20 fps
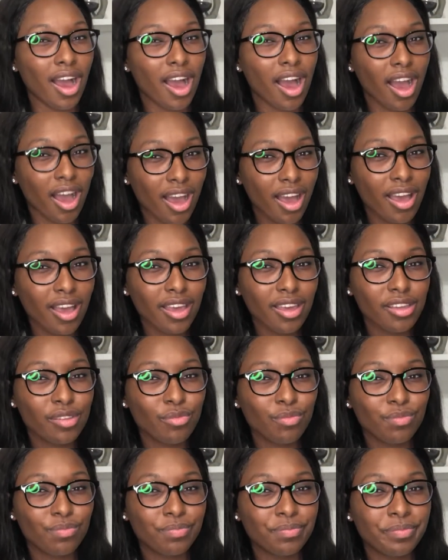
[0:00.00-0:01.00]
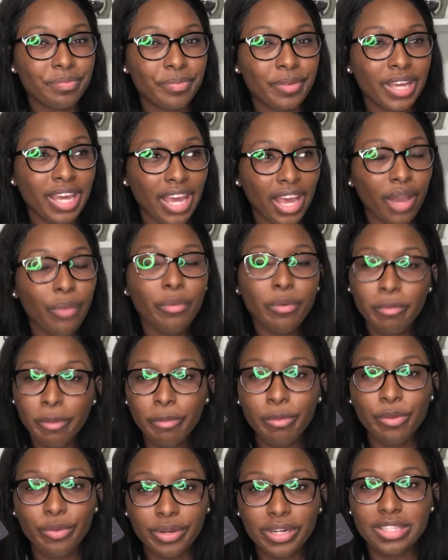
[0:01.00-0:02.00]
I can't
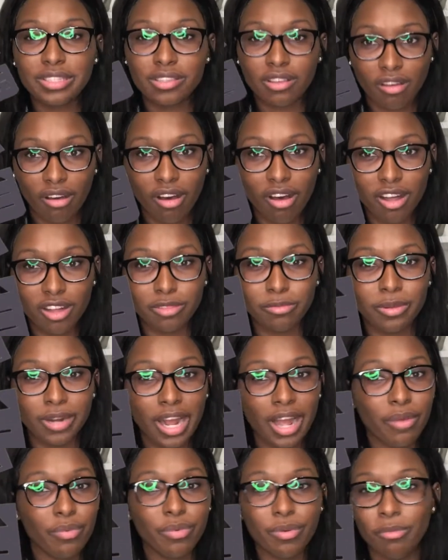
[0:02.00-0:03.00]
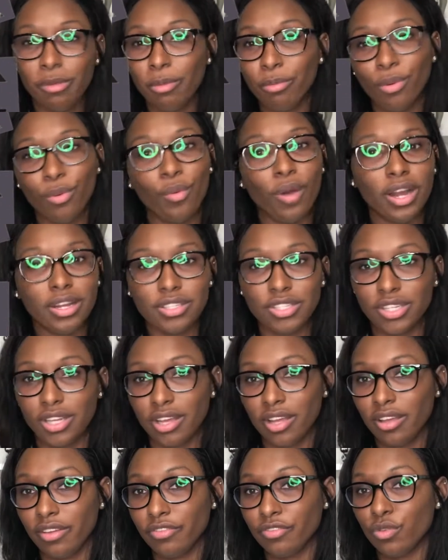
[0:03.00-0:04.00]
remember what it's called, but I remember watching
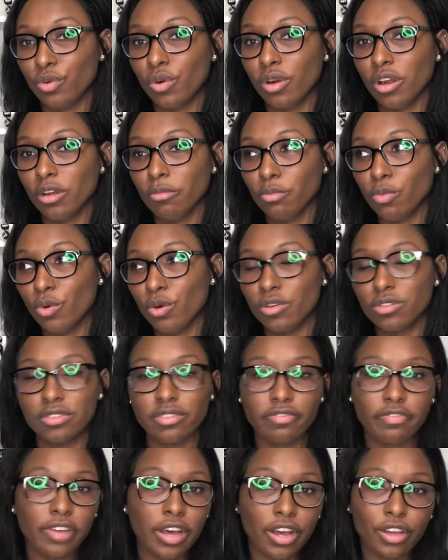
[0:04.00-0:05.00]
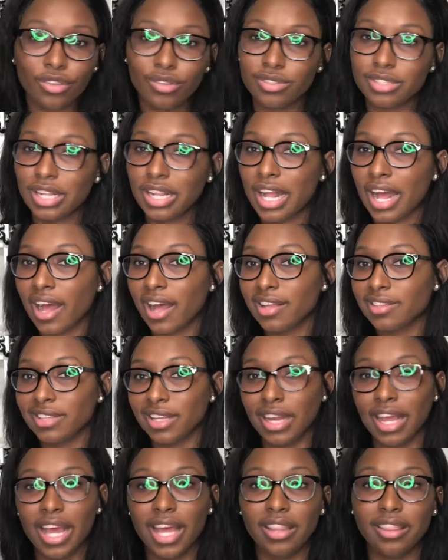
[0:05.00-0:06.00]
it for morals and values class and
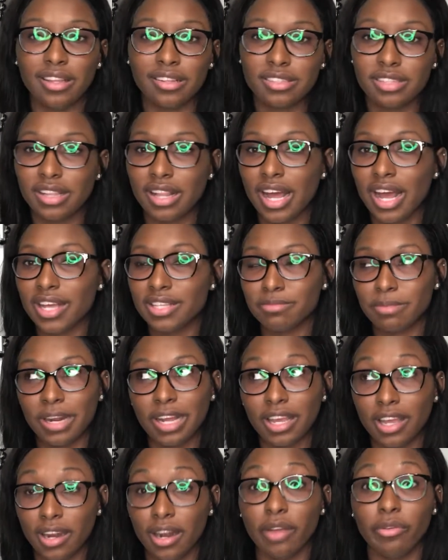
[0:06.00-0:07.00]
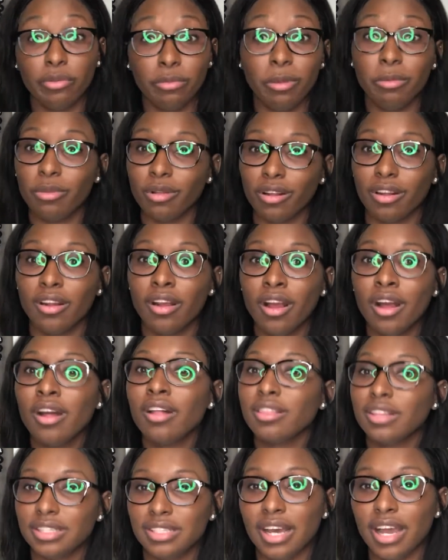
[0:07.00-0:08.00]
ethics class, but I cannot remember
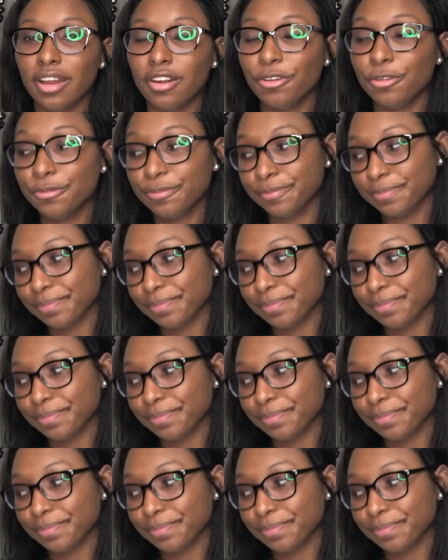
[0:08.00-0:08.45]
the title.